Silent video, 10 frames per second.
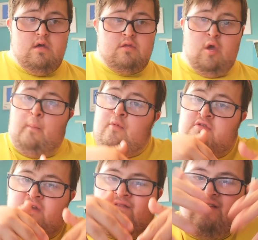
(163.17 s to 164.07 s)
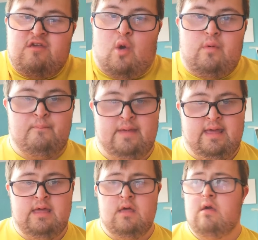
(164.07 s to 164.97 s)
do a music video with
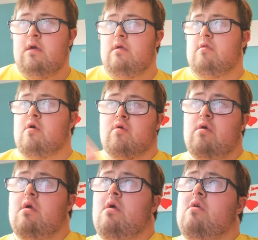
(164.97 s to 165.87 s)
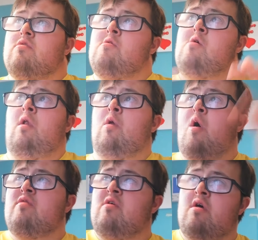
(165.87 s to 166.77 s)
me, do a
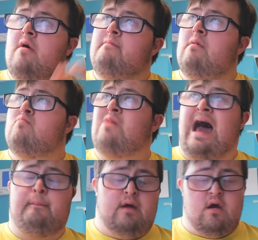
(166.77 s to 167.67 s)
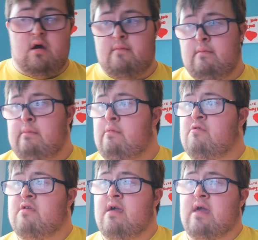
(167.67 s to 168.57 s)
lot of rap
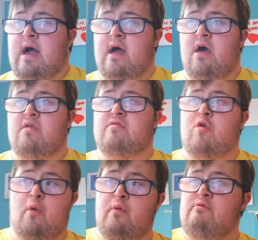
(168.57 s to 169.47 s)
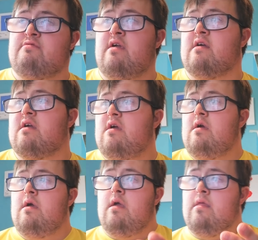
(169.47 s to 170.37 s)
music and slow music,
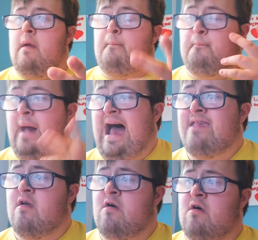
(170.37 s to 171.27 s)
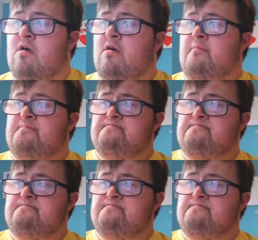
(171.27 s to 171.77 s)
banner,